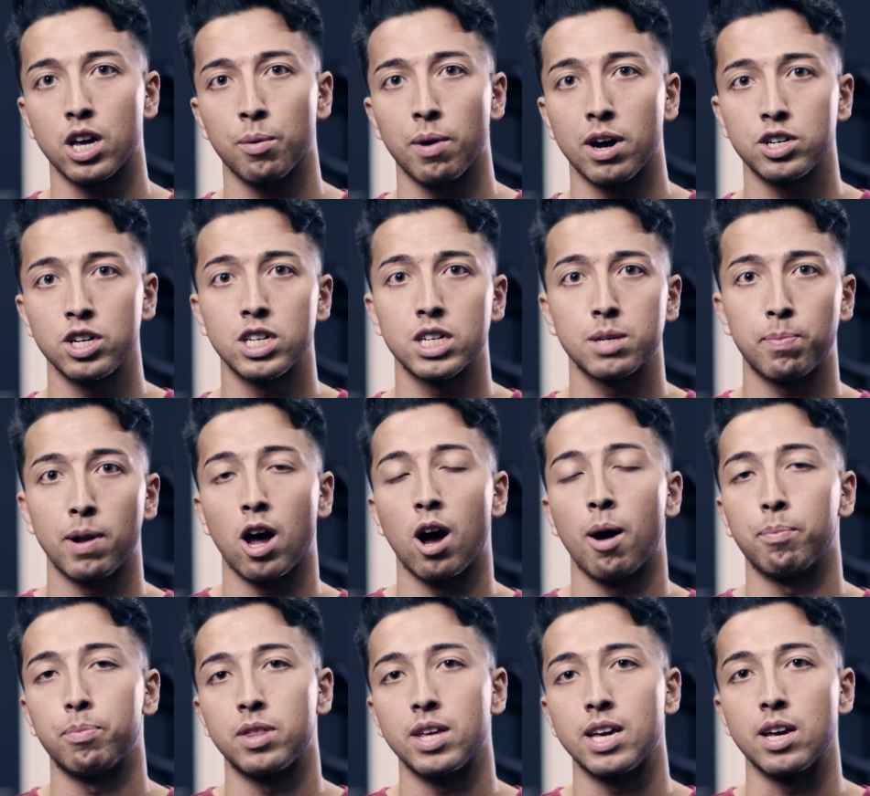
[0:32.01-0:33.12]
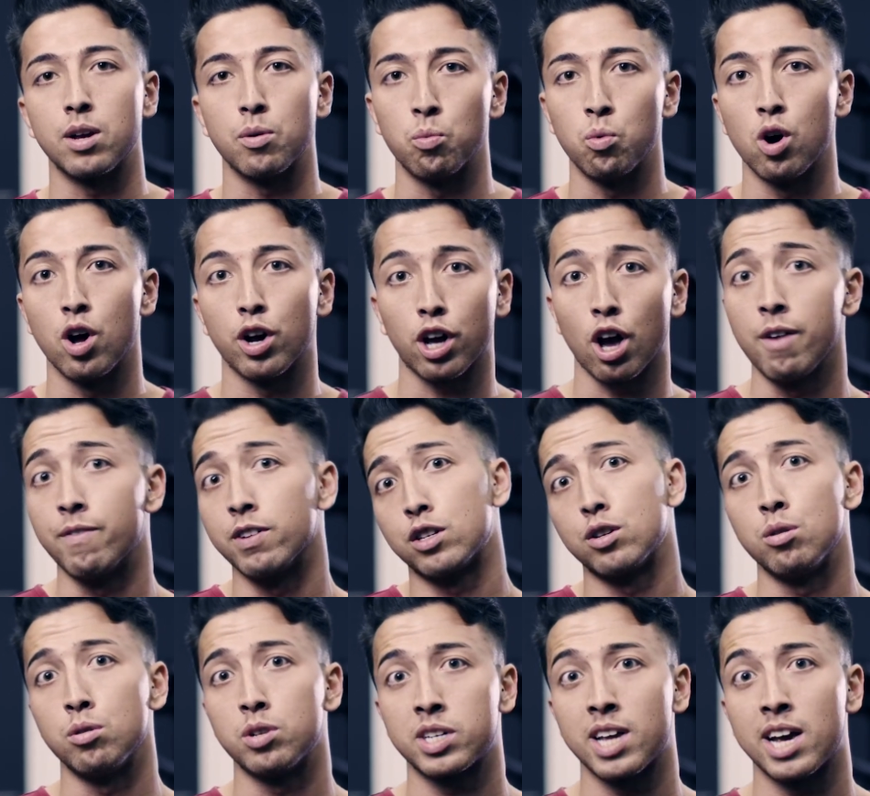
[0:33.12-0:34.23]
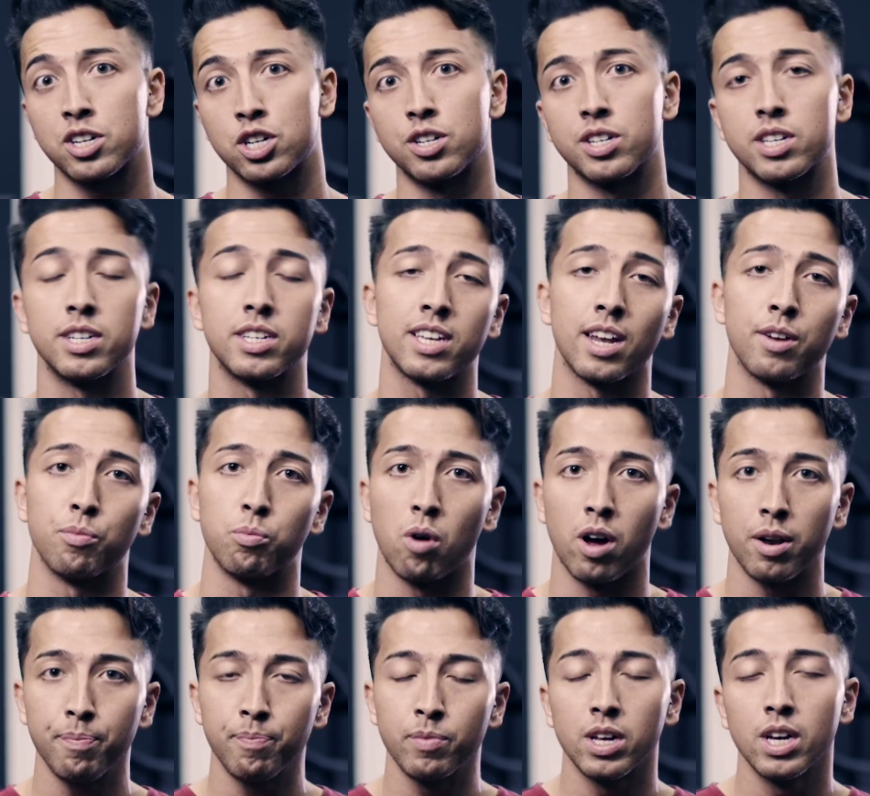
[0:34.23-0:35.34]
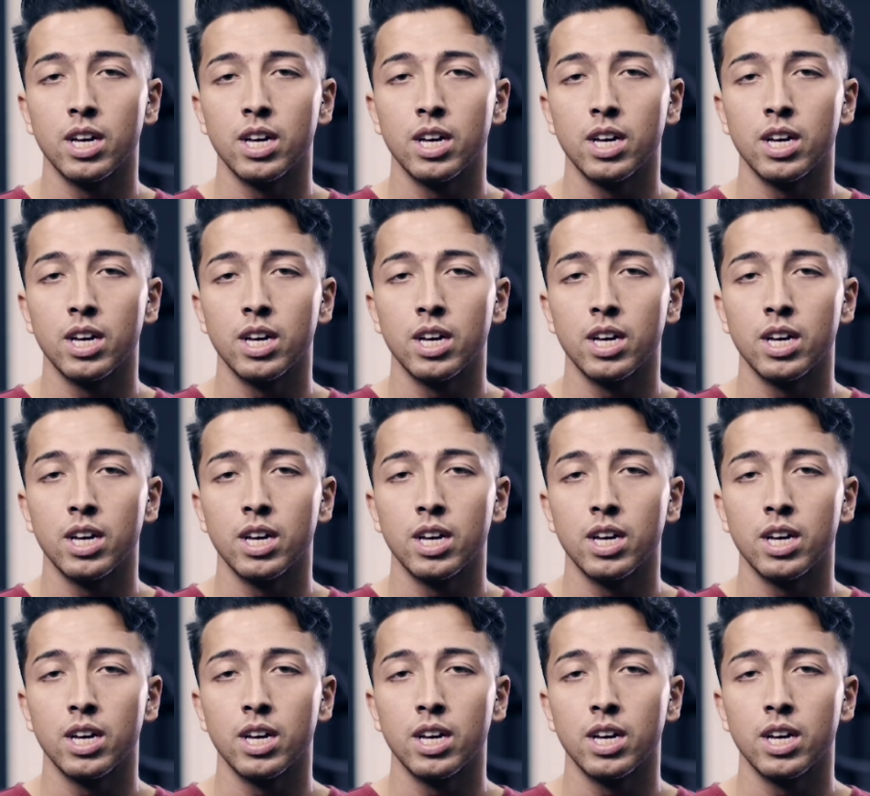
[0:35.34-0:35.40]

you actually split up the work over 2 sessions instead of 1.